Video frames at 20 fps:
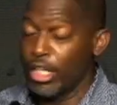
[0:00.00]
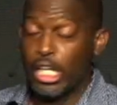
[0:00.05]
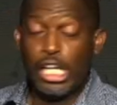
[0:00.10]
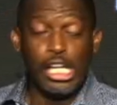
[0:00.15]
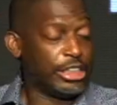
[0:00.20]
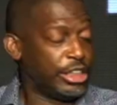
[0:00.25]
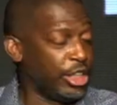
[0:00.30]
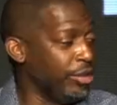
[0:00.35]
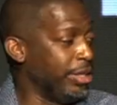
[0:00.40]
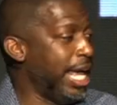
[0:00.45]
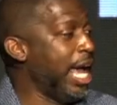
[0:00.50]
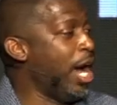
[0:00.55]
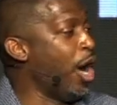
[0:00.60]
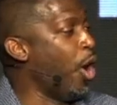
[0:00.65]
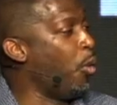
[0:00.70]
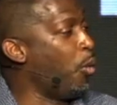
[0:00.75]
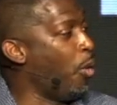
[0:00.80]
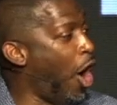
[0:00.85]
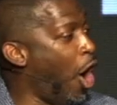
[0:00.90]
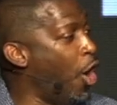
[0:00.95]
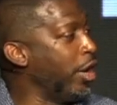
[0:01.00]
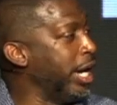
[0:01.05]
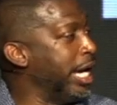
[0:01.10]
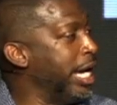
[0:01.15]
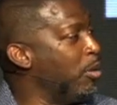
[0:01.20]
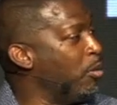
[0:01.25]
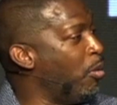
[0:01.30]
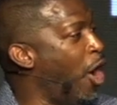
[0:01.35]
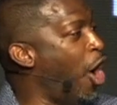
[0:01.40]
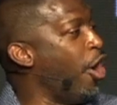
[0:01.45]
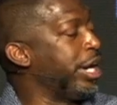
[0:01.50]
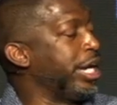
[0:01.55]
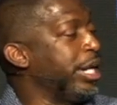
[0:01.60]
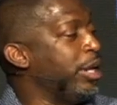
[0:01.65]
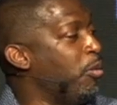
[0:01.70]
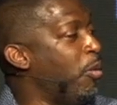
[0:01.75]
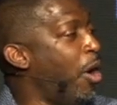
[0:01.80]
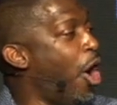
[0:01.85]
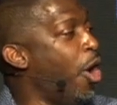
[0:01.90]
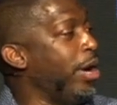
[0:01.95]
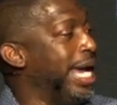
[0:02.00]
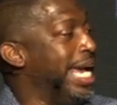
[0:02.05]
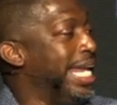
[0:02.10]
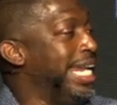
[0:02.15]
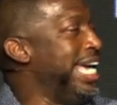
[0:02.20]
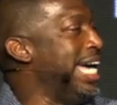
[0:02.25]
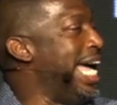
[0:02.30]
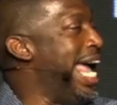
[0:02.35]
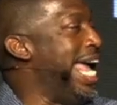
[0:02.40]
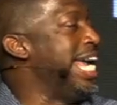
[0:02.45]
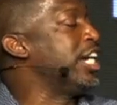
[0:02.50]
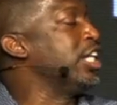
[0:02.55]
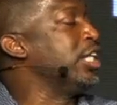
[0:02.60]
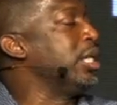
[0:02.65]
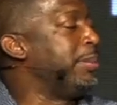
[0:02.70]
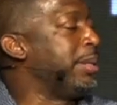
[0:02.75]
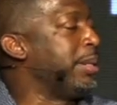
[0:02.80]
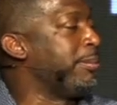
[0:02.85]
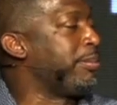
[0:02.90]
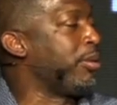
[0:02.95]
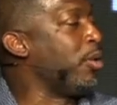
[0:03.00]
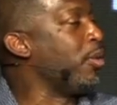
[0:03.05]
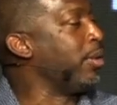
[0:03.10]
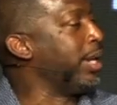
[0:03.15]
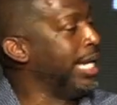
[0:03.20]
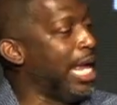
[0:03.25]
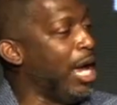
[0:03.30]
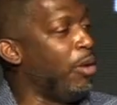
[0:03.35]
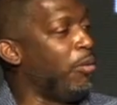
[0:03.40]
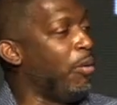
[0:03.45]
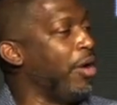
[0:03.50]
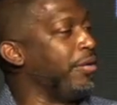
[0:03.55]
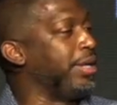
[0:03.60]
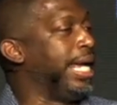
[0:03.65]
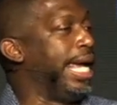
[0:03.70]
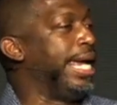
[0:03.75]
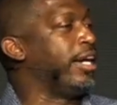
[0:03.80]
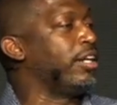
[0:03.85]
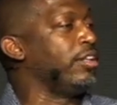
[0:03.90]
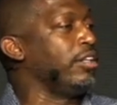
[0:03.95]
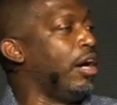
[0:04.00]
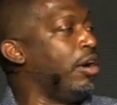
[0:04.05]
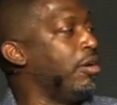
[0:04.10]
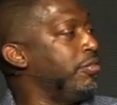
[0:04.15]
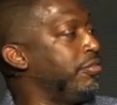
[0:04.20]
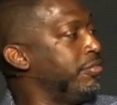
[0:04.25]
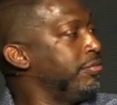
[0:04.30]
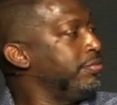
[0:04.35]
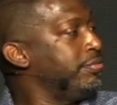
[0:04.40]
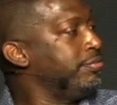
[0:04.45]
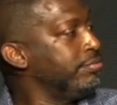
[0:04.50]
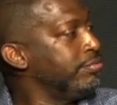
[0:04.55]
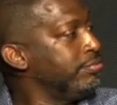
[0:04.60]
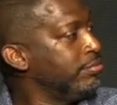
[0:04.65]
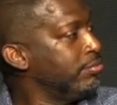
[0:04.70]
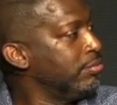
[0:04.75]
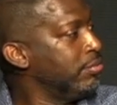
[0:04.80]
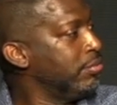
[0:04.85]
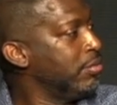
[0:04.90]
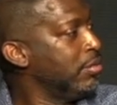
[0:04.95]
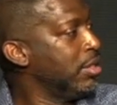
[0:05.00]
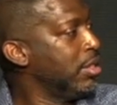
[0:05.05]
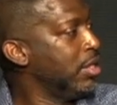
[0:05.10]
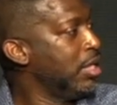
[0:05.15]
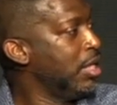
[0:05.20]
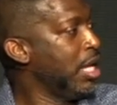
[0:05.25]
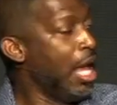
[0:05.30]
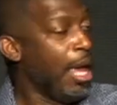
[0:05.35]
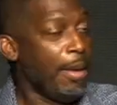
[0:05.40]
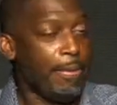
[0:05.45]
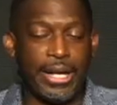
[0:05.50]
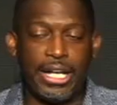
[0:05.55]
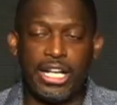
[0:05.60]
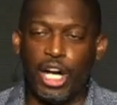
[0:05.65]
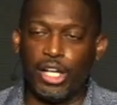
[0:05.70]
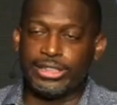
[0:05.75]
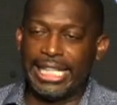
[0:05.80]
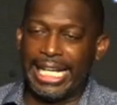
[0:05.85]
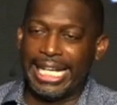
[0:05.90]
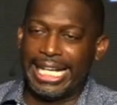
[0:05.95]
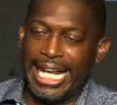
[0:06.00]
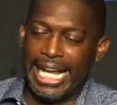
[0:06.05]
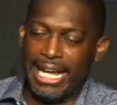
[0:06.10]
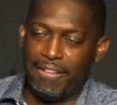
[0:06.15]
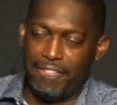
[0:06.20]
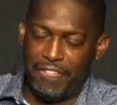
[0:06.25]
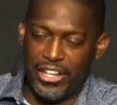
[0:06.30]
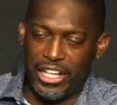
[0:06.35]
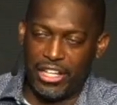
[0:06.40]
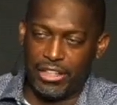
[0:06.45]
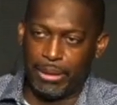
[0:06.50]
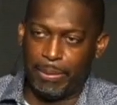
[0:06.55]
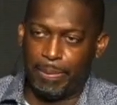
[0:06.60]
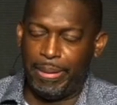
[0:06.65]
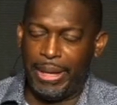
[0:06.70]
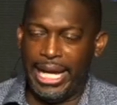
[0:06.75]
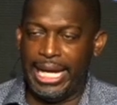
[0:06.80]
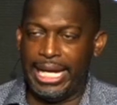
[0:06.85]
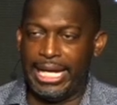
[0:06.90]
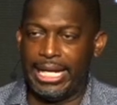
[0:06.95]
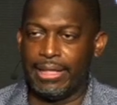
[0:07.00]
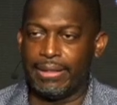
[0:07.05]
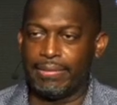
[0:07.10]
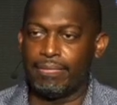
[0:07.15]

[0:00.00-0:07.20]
So they'll walk and walk and walk, and their ankle will be broken. They'll walk their ankle off because they can't feel the pain.